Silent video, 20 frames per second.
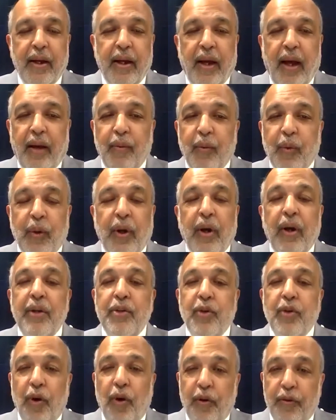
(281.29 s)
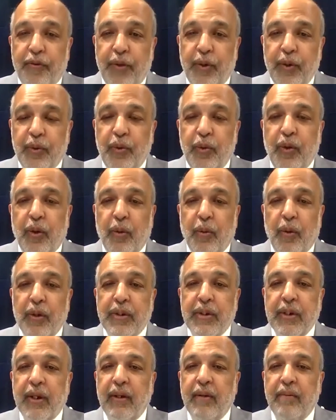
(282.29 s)
I would urge all of you who are
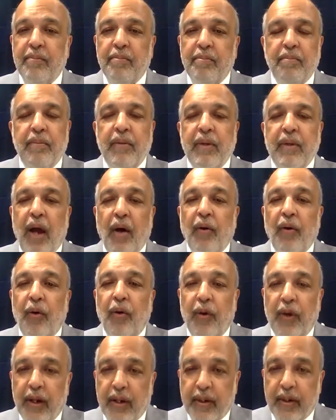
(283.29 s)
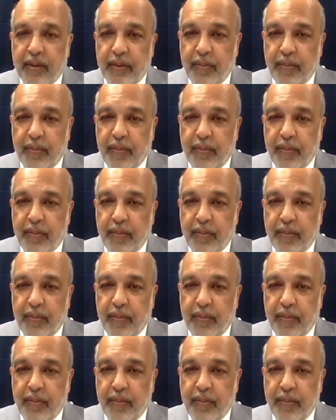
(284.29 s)
watching, download it.